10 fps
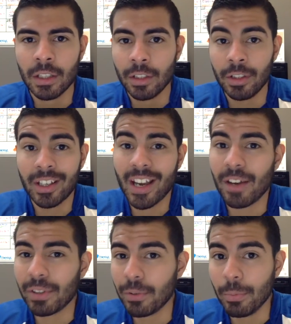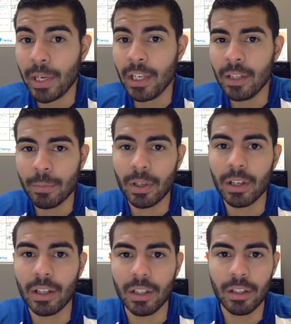you can have a domain,
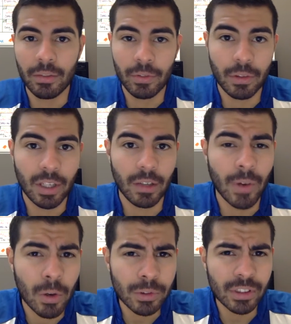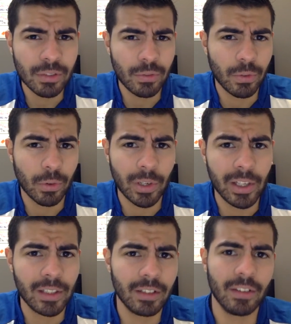but if you don't have hosting for
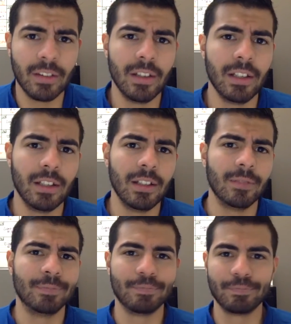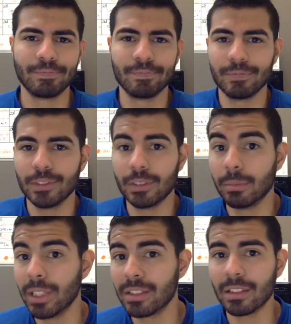it, then you
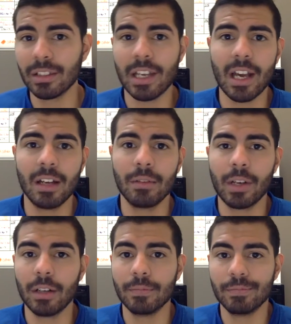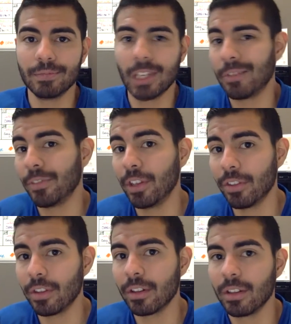basically have
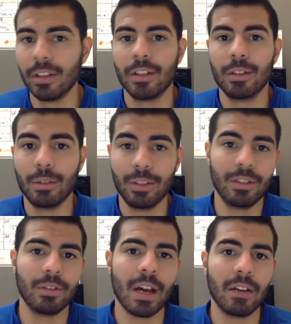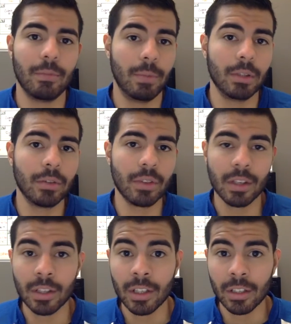nothing. You need to have both.
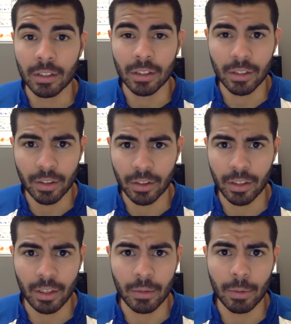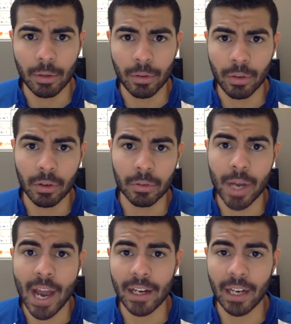They both go
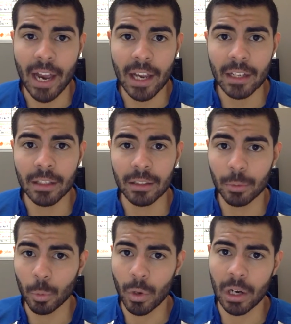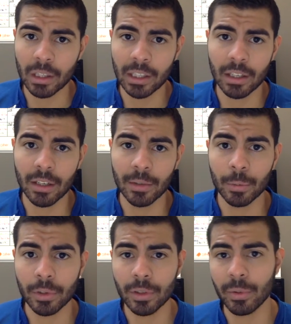hand in hand. One cannot
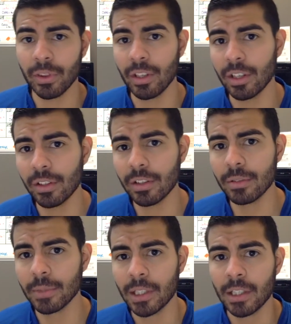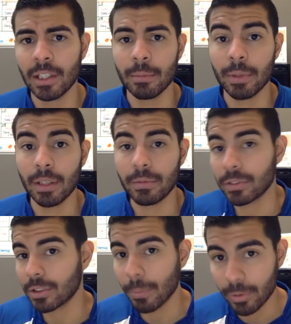work with the other, but for
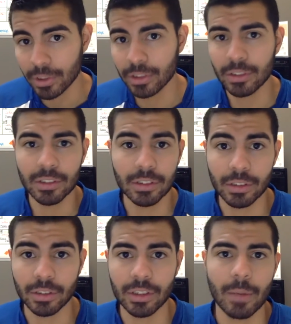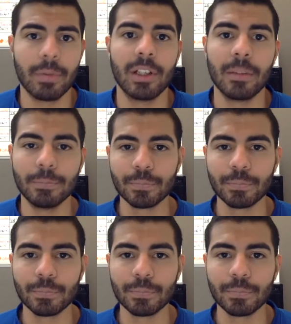some reason they're separate.